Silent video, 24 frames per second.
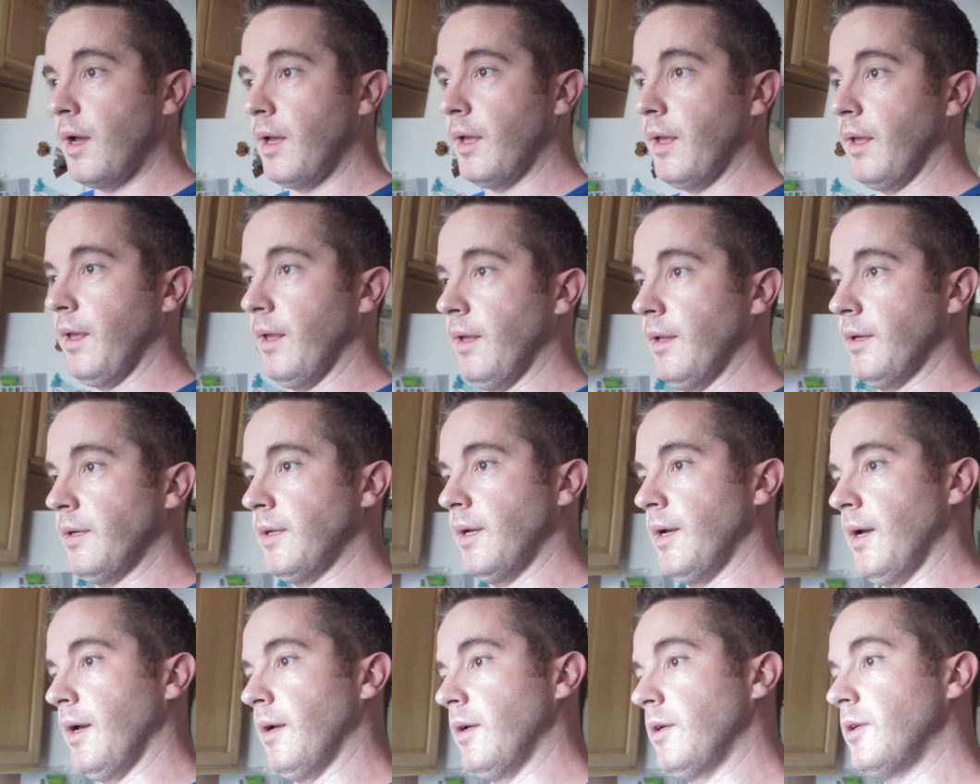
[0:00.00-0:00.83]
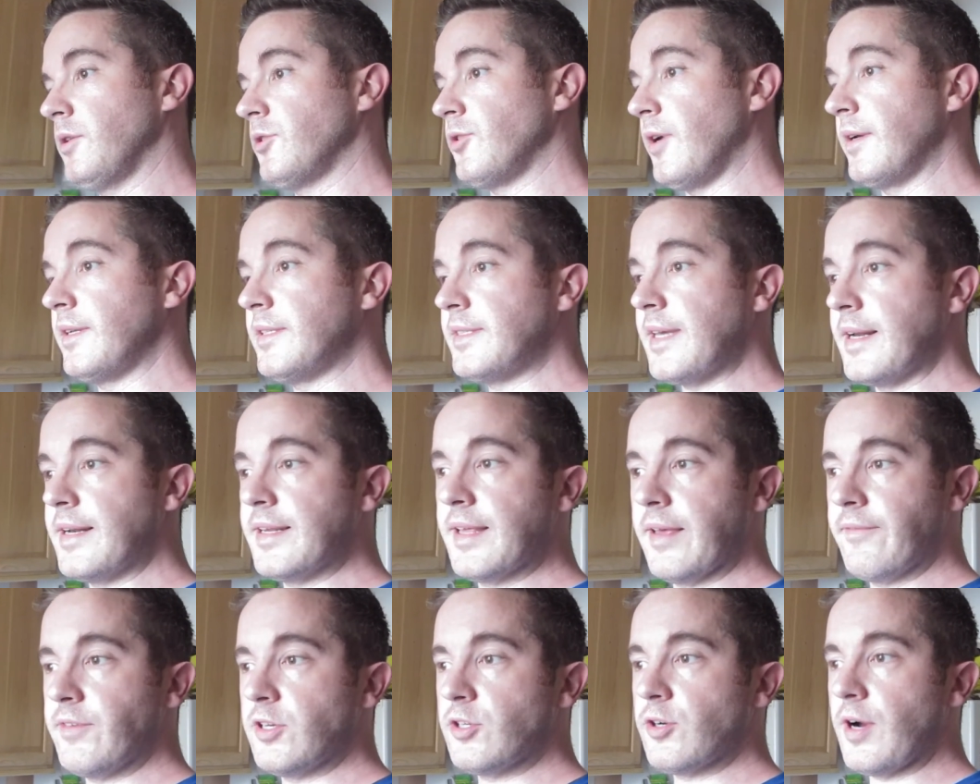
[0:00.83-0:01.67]
And so I decided
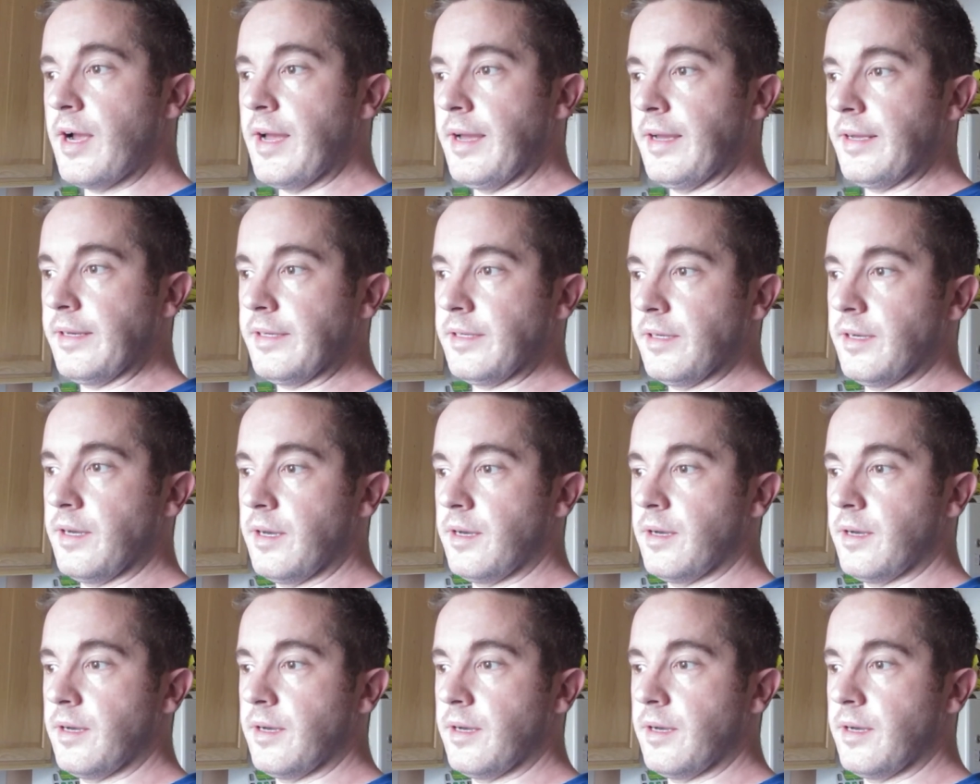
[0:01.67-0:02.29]
to give it a try and